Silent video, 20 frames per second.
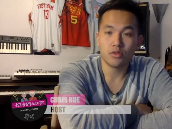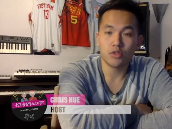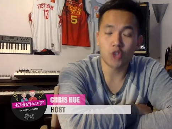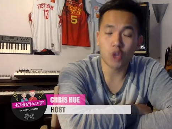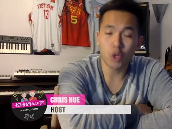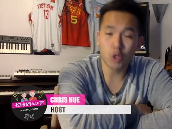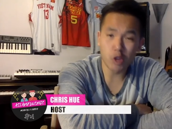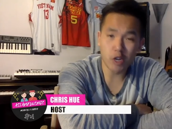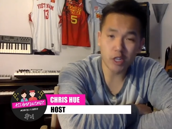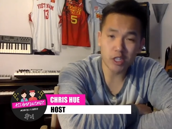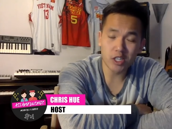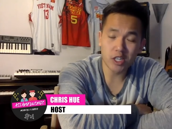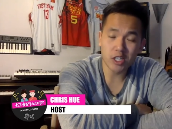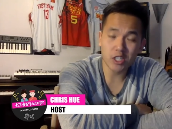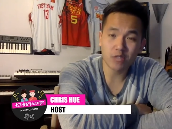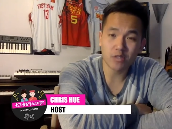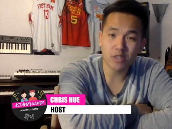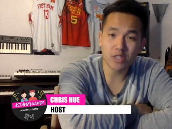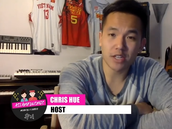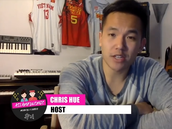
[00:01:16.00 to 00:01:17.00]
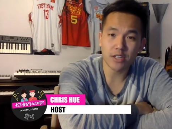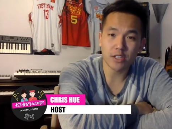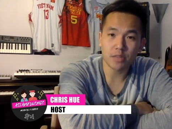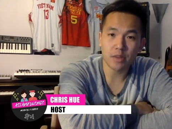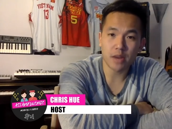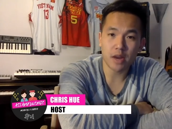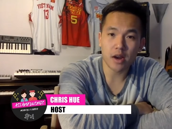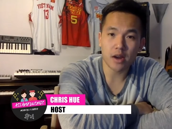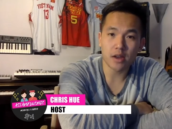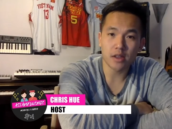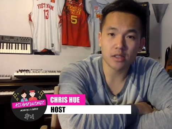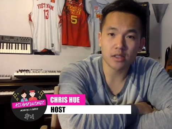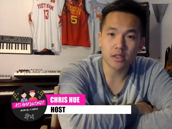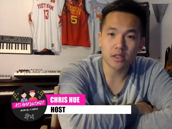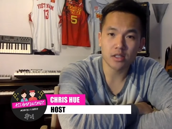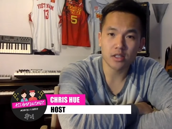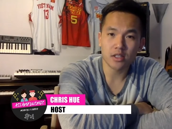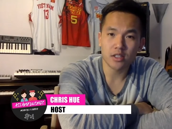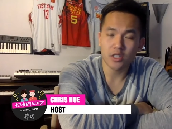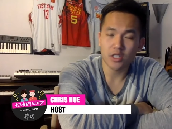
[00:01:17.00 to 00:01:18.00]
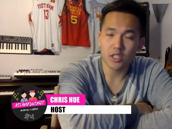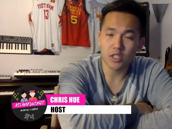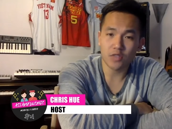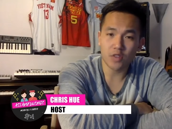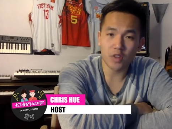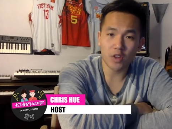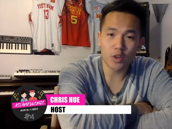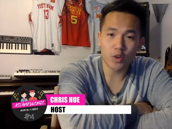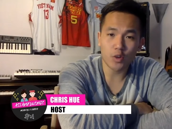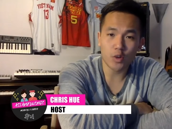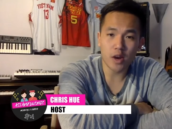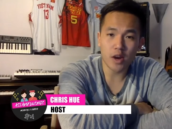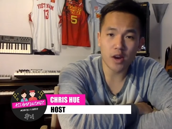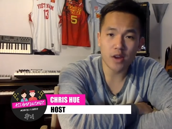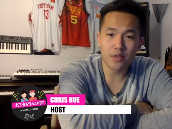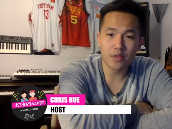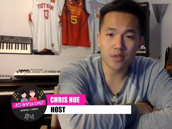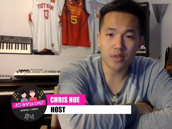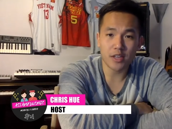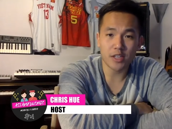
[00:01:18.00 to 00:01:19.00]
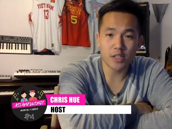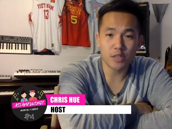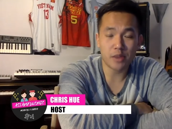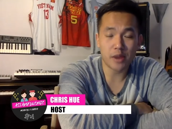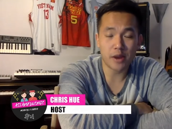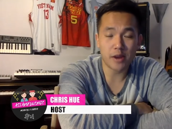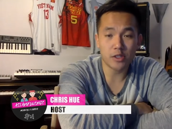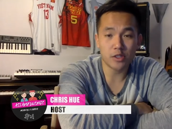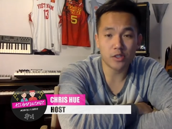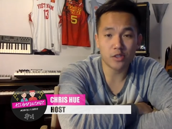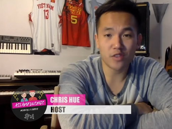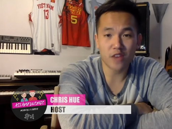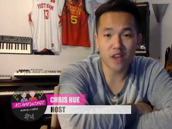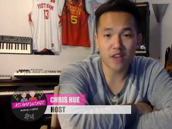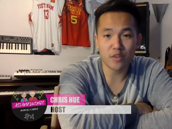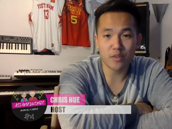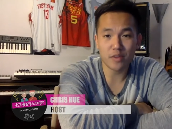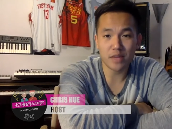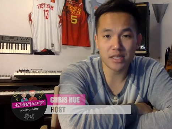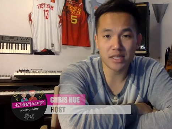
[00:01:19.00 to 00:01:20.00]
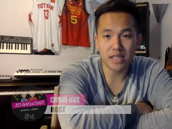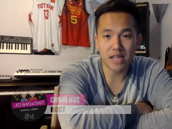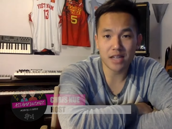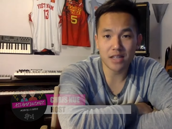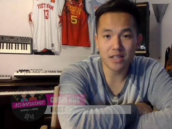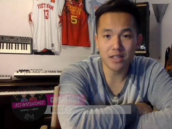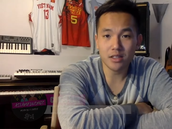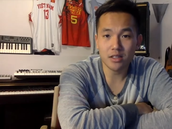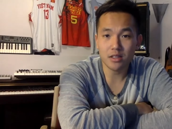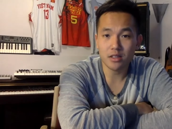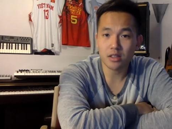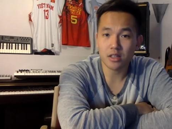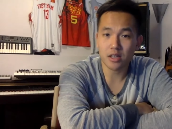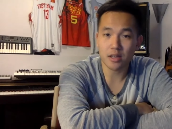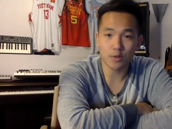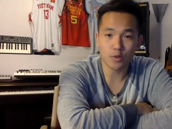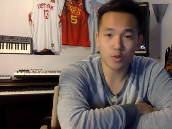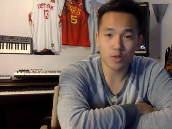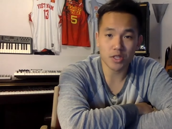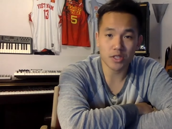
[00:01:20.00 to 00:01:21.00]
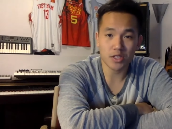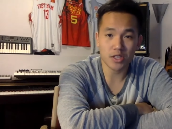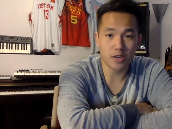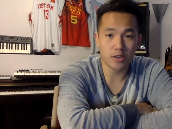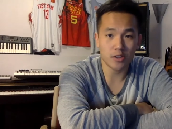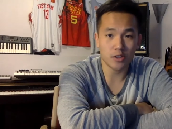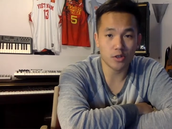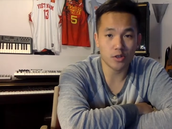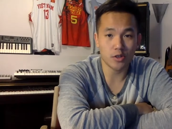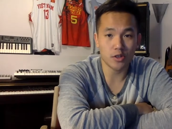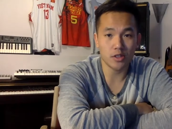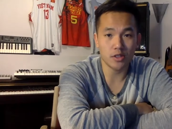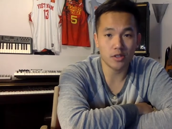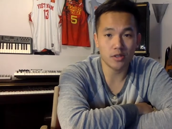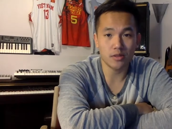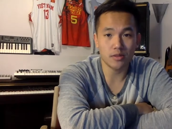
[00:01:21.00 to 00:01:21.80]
Joe tries not to resent his parents. He's fully aware that his parents' survival mentality comes with the territory.